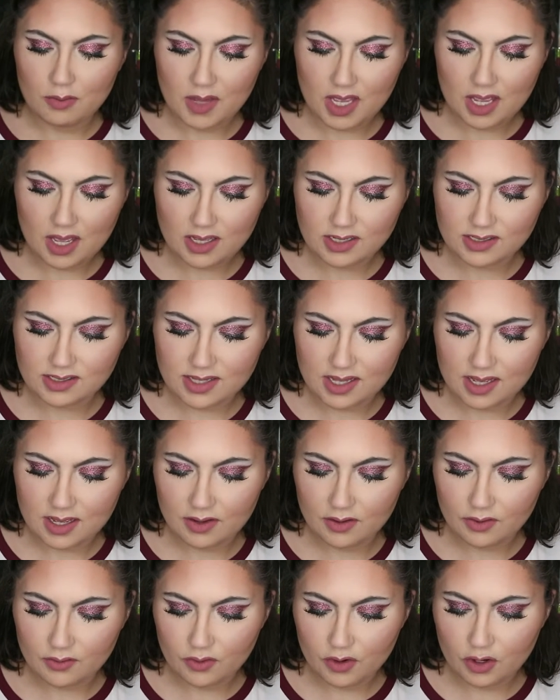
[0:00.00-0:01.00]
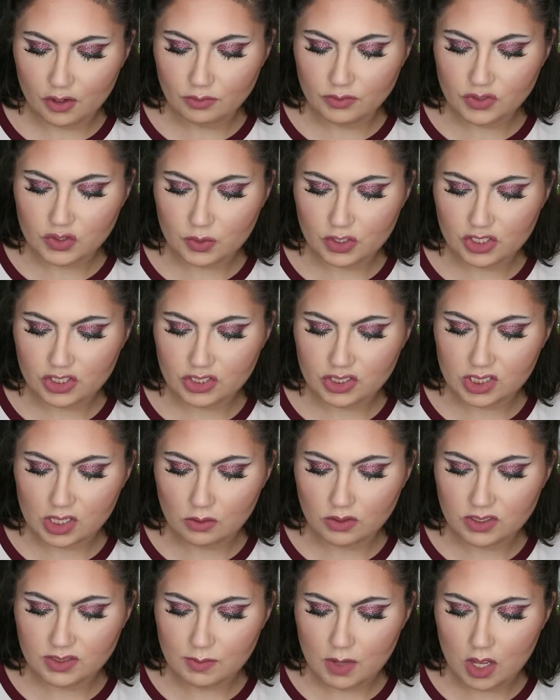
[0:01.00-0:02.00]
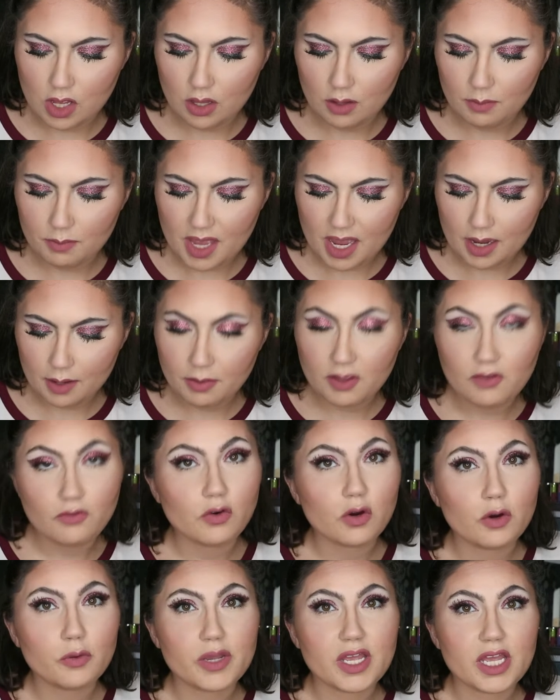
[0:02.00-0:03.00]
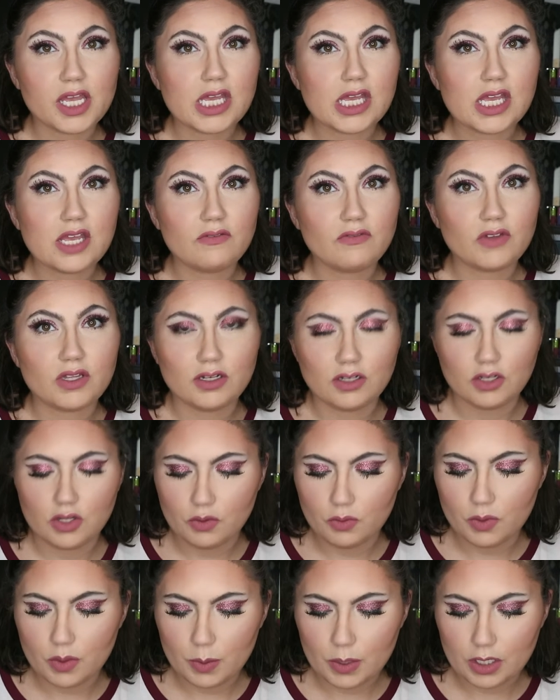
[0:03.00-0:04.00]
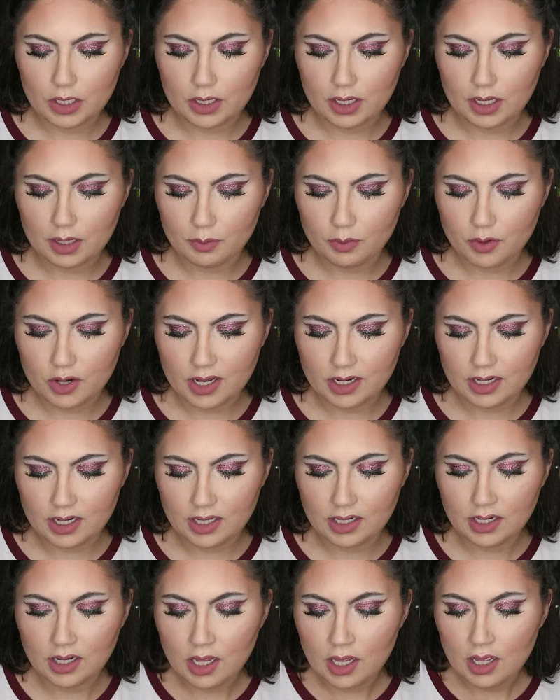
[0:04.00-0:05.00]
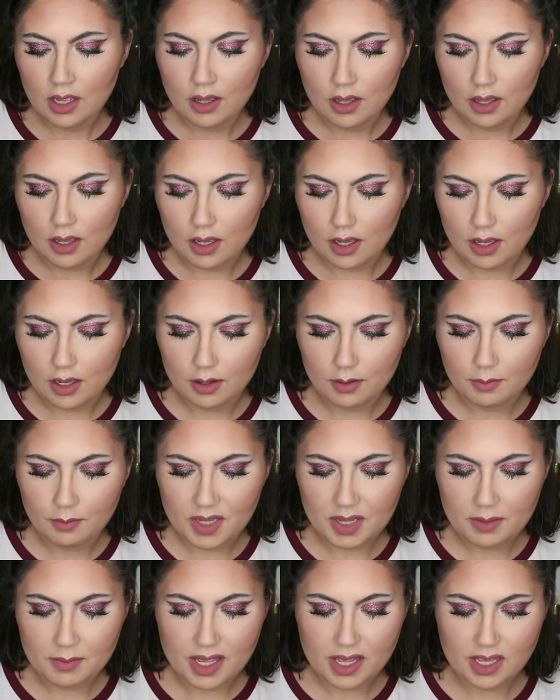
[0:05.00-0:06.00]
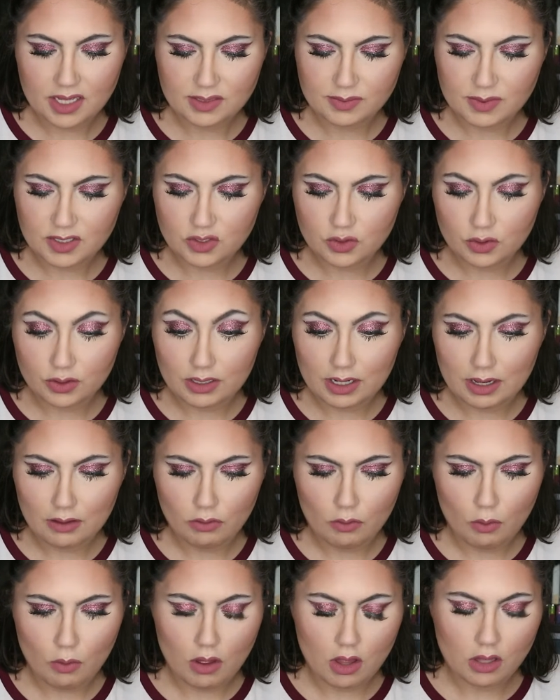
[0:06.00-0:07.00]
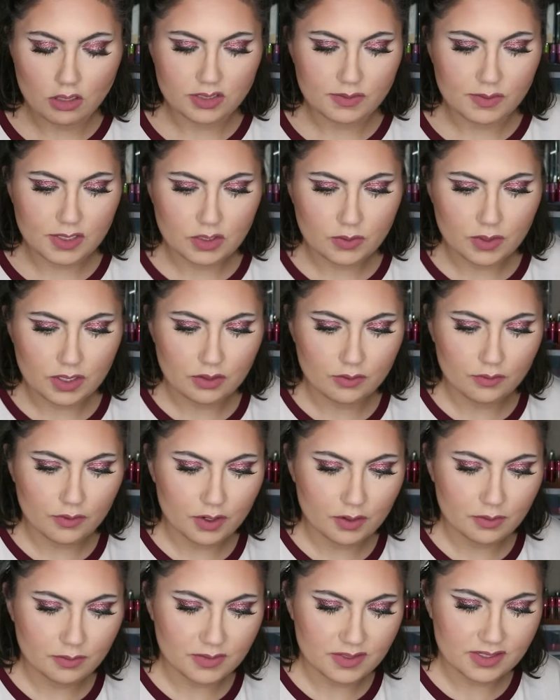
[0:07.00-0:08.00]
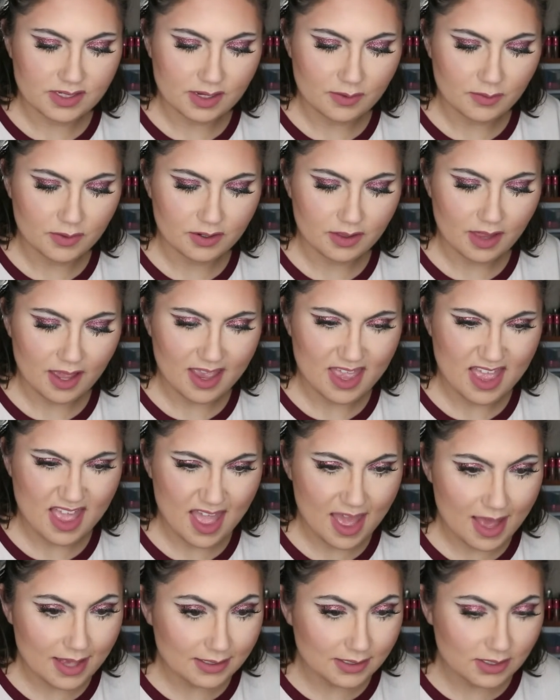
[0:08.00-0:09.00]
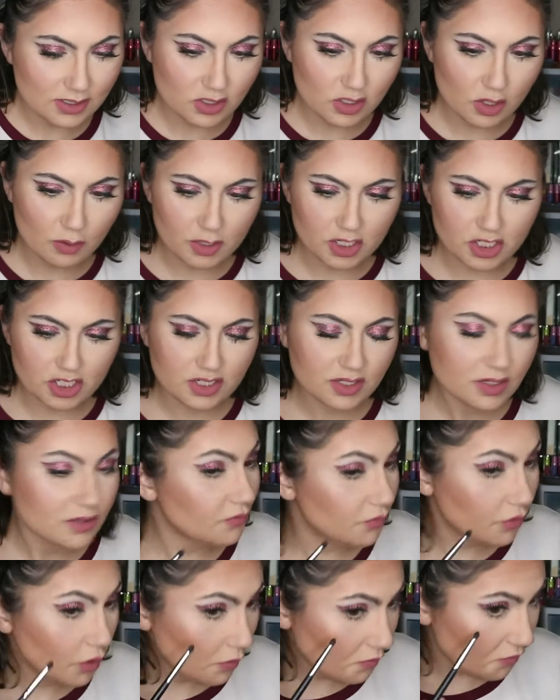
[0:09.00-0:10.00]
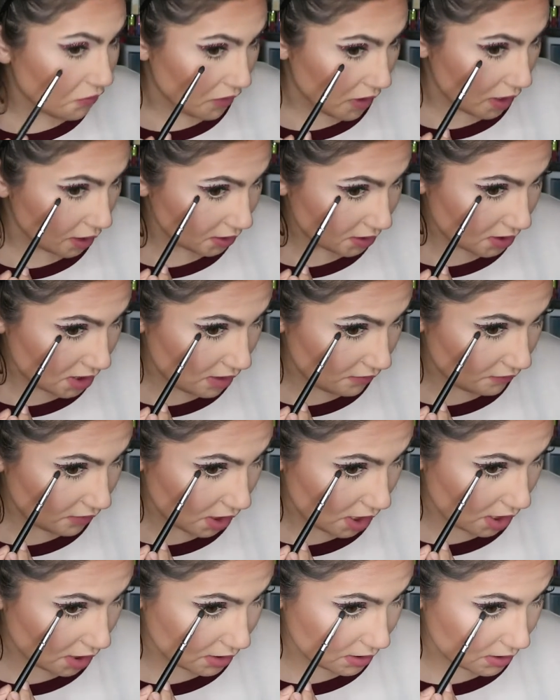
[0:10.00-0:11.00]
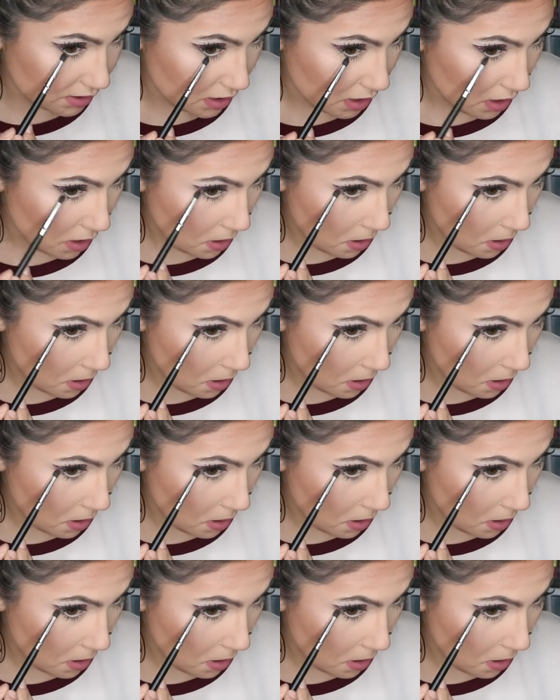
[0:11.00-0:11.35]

because the rooms were so small, back before we even knew we were going to get pregnant, me and my husband tore down the walls between the rooms, and we're like, yes, so much room for activities.